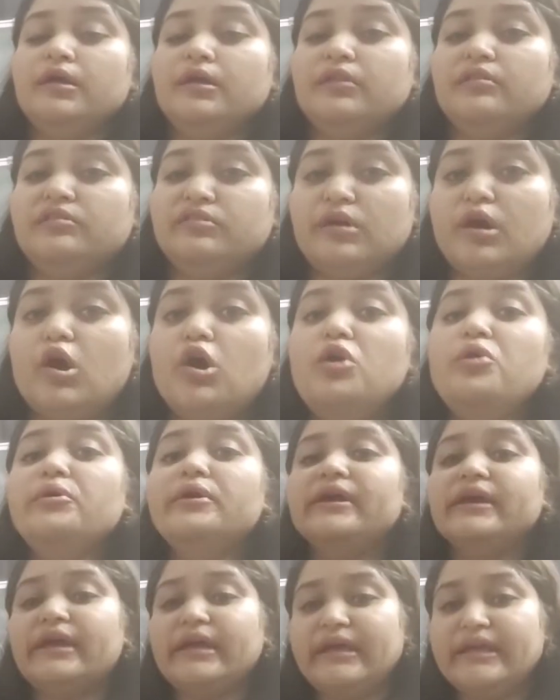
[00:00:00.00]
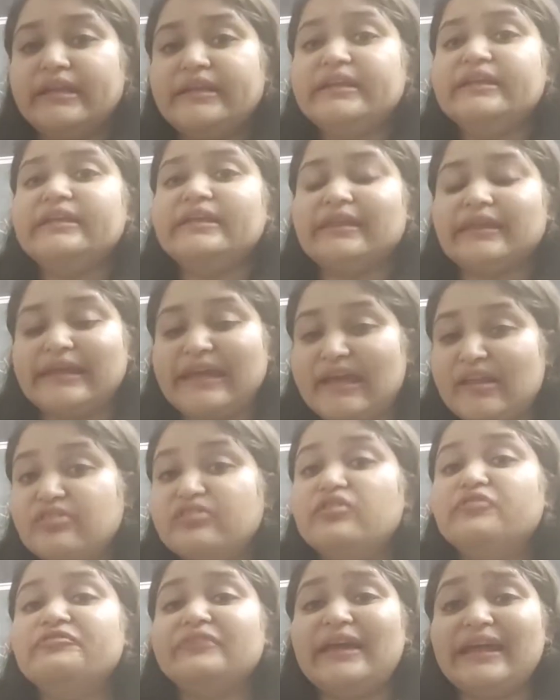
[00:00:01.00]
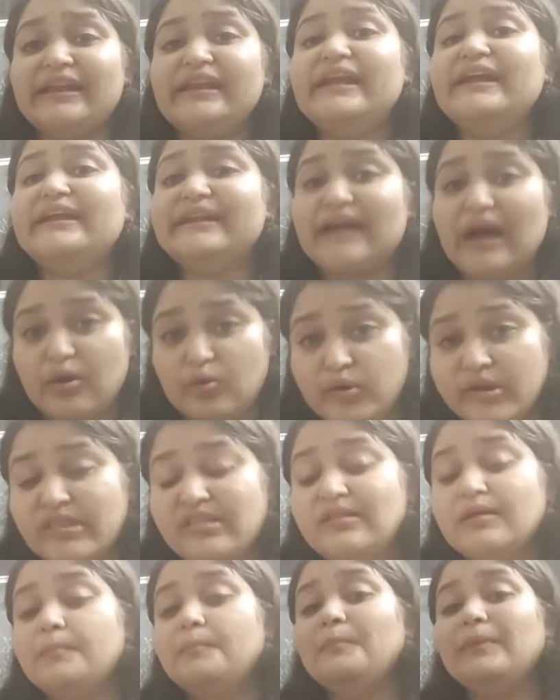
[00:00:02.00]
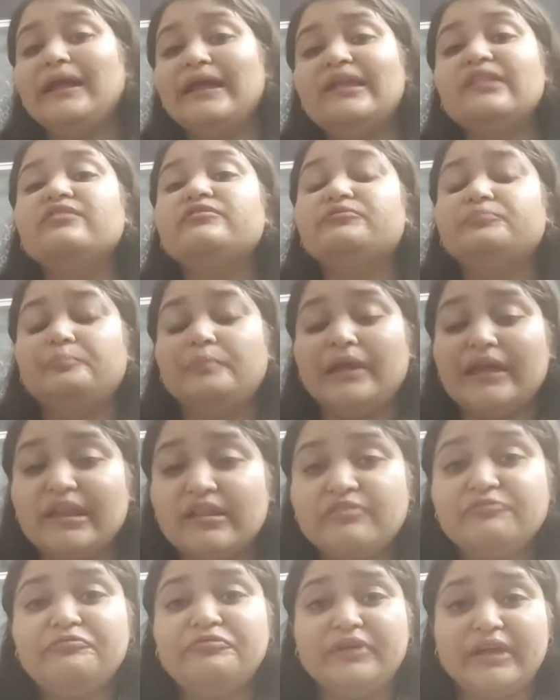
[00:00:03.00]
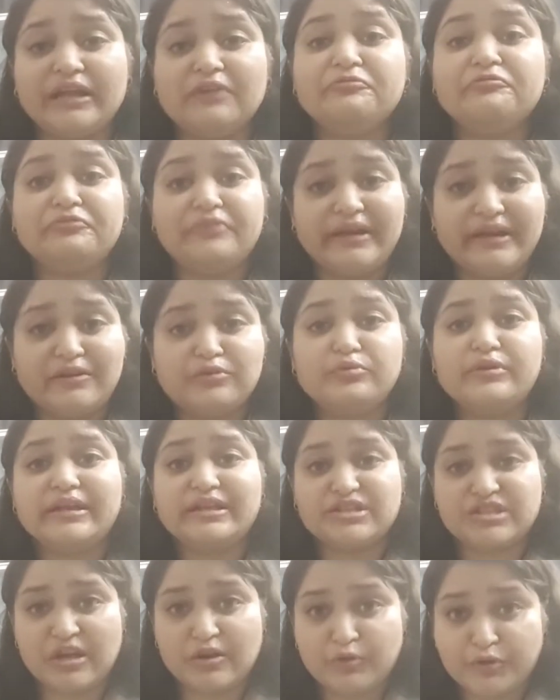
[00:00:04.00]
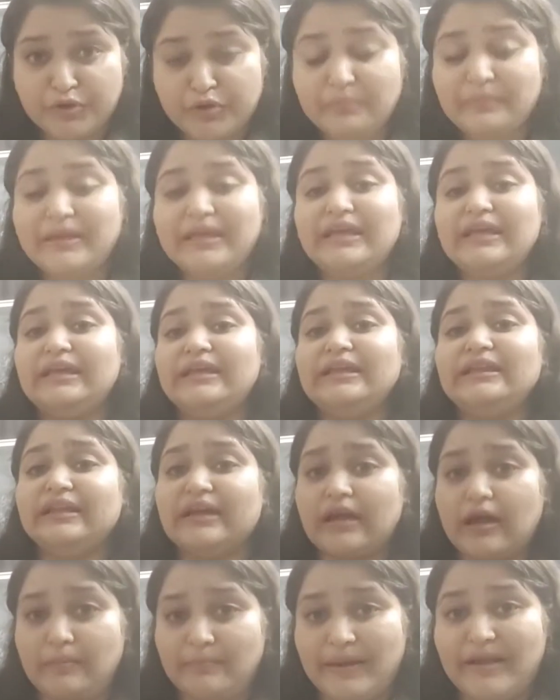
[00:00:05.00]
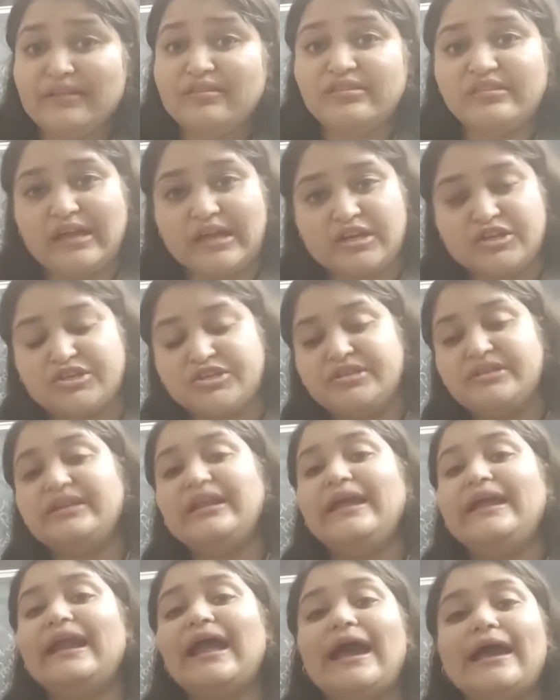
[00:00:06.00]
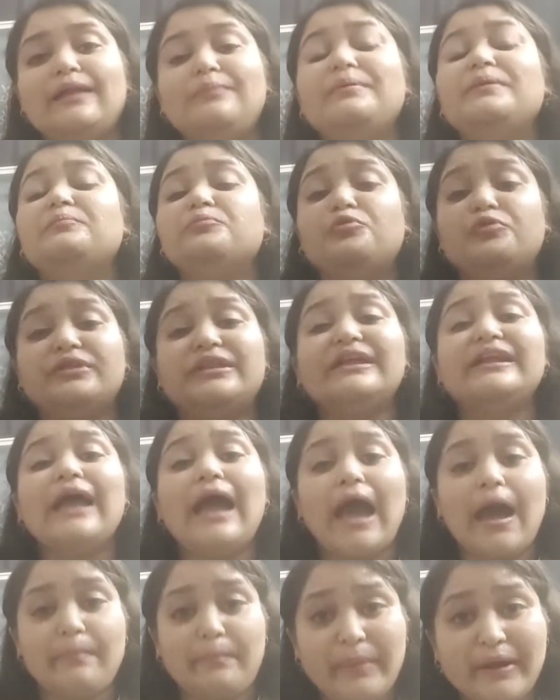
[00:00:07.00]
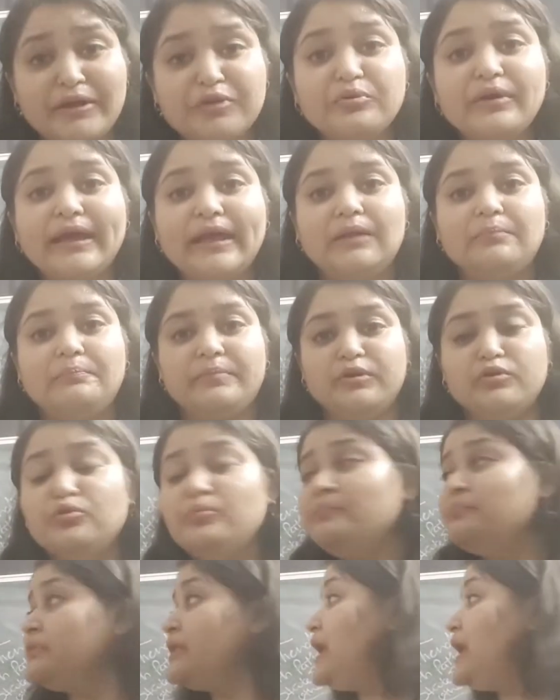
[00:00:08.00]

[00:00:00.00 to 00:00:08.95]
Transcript: So, in case of any doubts, please feel free to reach out to me in the comment section and I'll be more than happy to help you.